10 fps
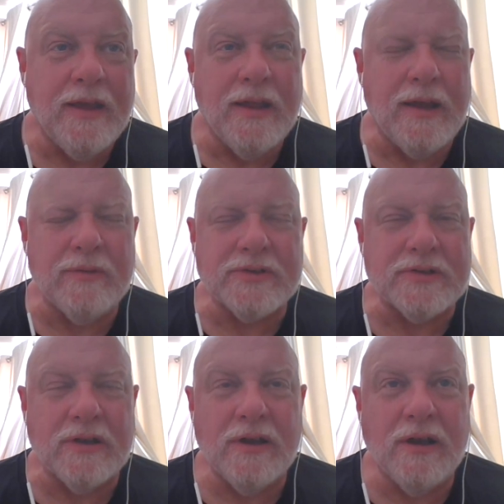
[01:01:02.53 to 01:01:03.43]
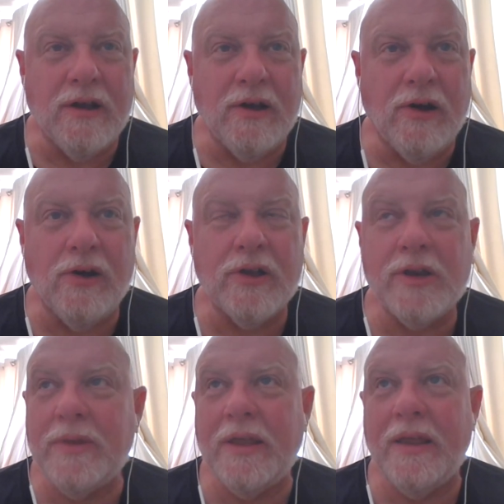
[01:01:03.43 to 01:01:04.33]
That was all going to
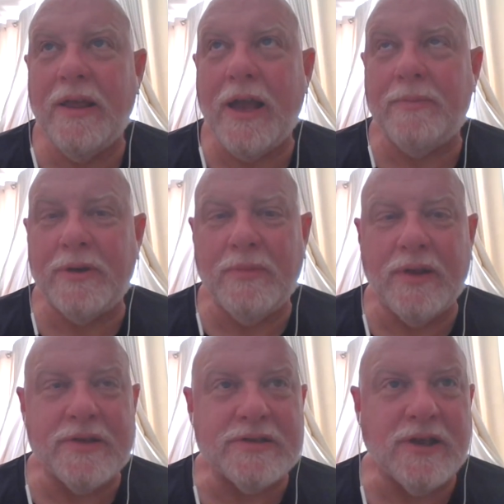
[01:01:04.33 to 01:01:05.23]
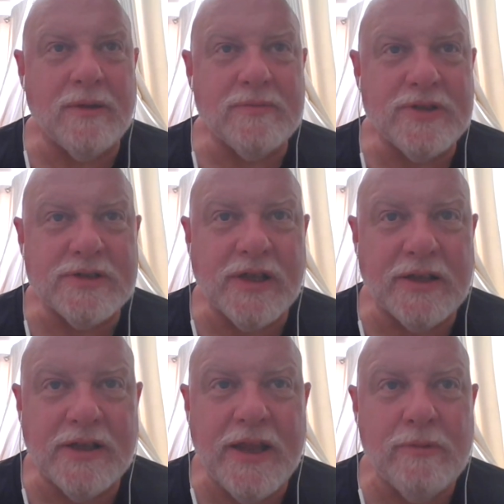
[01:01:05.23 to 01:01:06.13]
be happening by this time. Just like
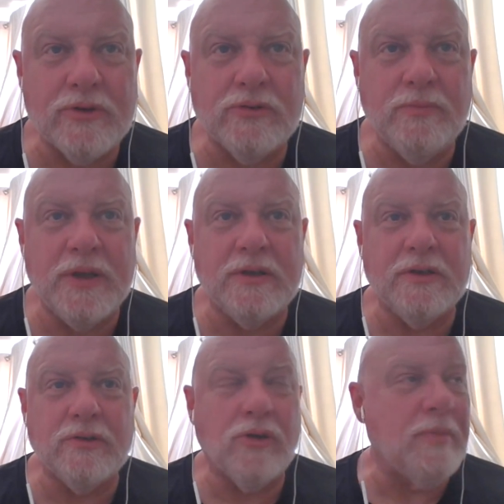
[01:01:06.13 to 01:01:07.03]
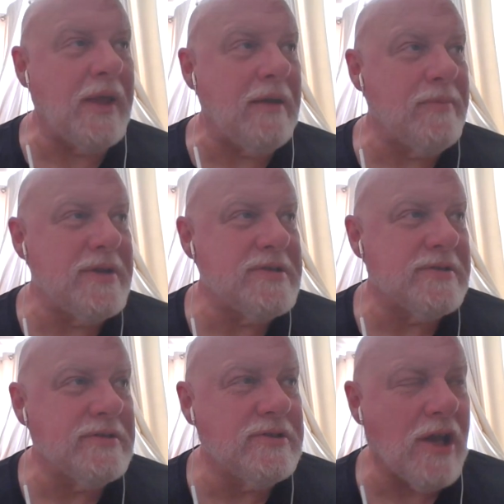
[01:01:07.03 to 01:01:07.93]
today, we're being told by everybody's
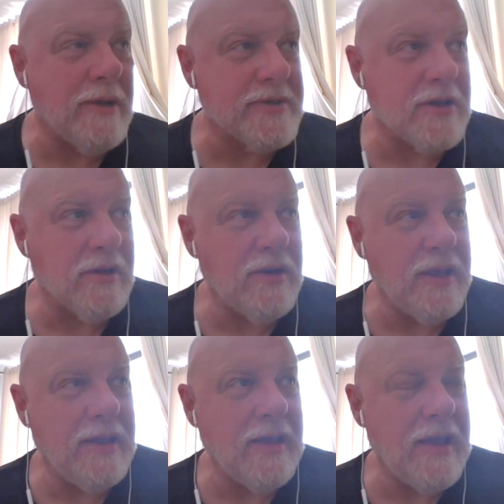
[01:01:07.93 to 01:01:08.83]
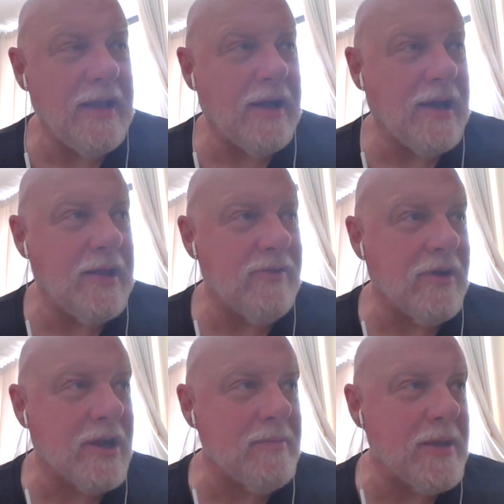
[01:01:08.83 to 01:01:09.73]
job is going to go to AI. They're
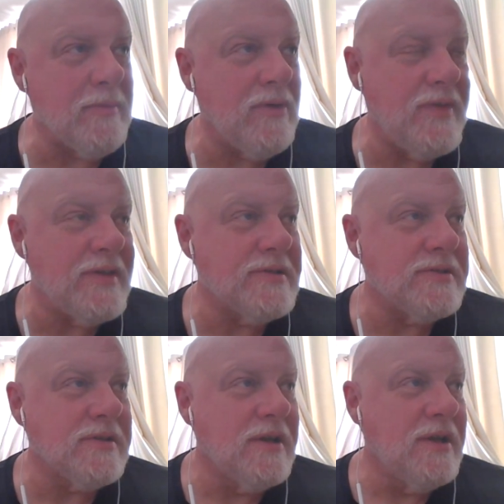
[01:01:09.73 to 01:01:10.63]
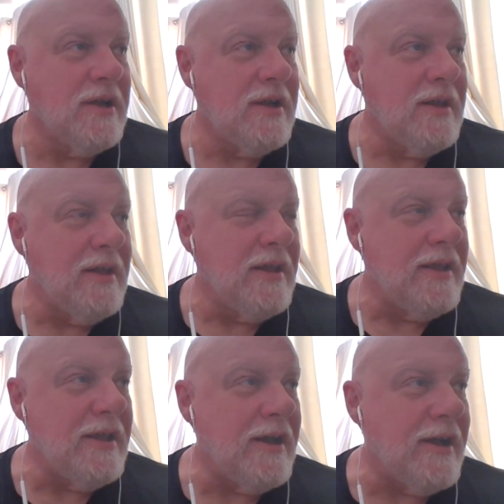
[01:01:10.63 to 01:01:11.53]
not going to make movies.
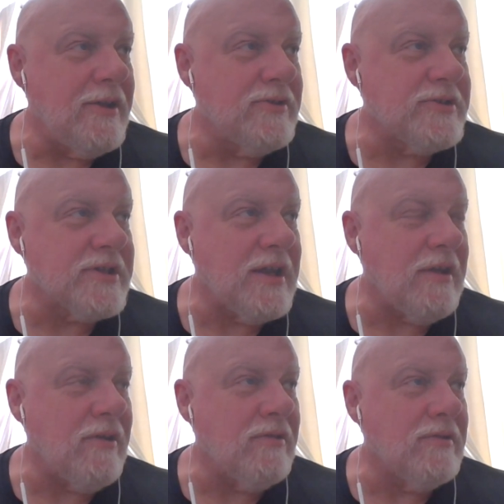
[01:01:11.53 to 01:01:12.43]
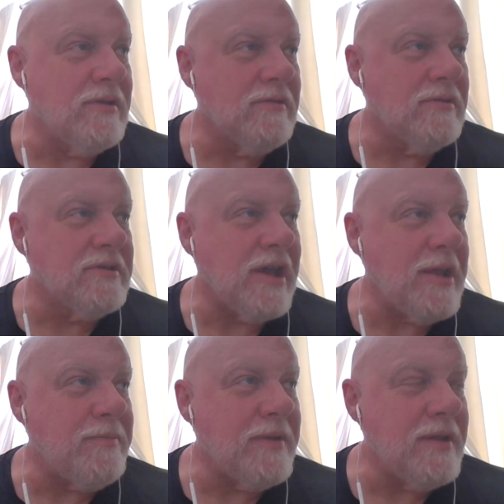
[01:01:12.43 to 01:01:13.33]
Uh, you're just going to
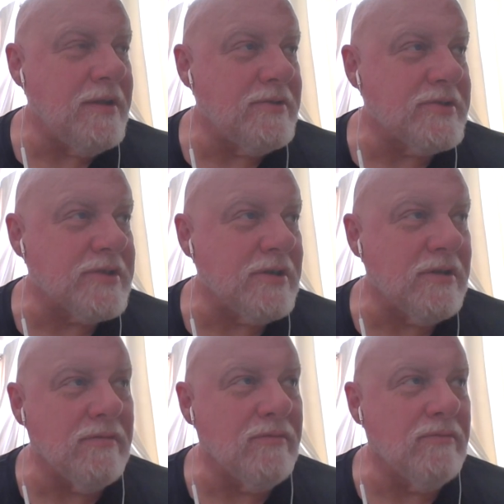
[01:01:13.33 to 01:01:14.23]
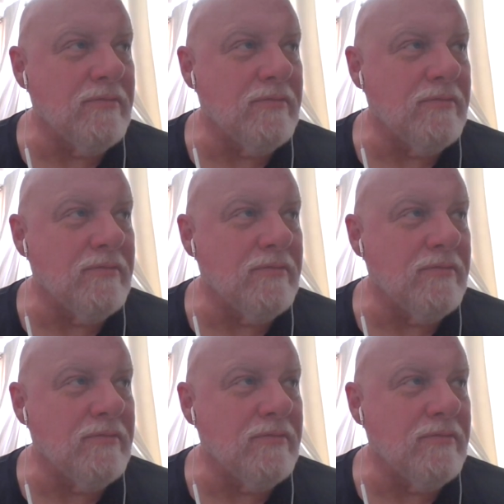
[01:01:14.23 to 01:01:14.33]
type. You're just going